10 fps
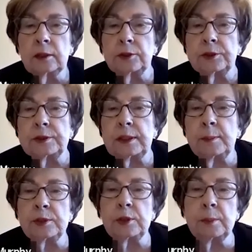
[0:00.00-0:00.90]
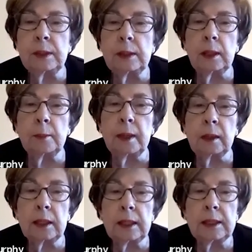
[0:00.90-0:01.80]
There seems to be a
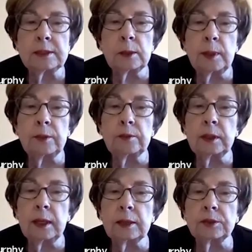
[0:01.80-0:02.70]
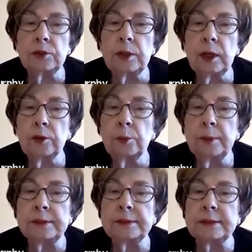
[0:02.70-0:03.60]
malaise around the extra health
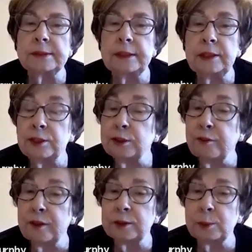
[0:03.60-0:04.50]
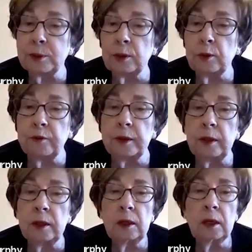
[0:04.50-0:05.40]
risks the seniors face with COVID.
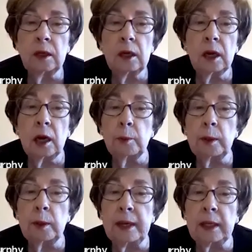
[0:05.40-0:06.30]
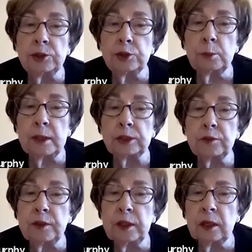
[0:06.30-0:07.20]
Are we making too much
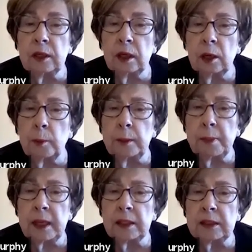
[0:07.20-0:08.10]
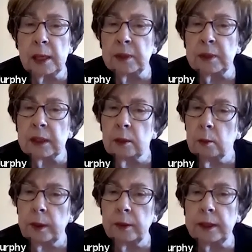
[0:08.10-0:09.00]
of it? Are we pandemic
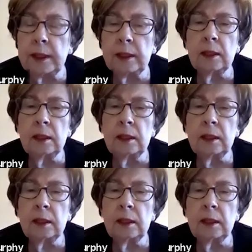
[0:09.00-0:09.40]
weary?